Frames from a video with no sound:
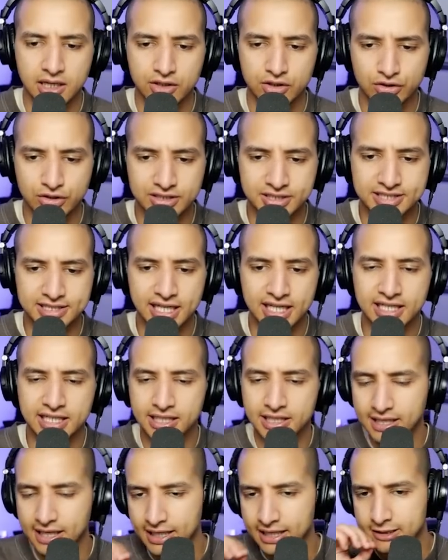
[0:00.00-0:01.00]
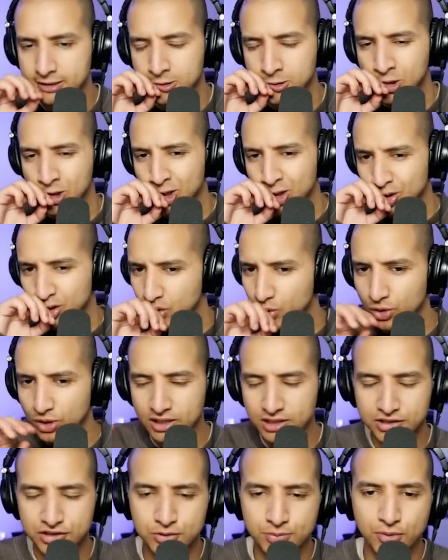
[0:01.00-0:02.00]
You can stay in the air. So we're
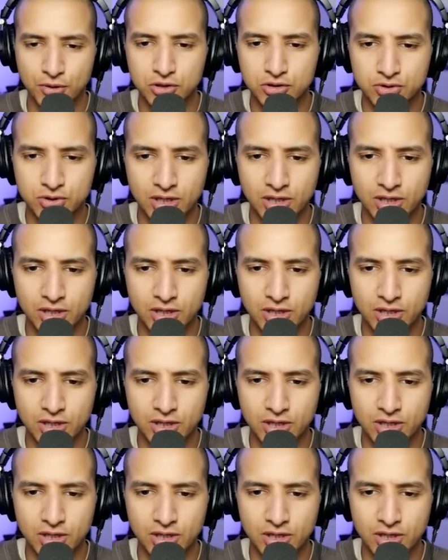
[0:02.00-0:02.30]
supposed to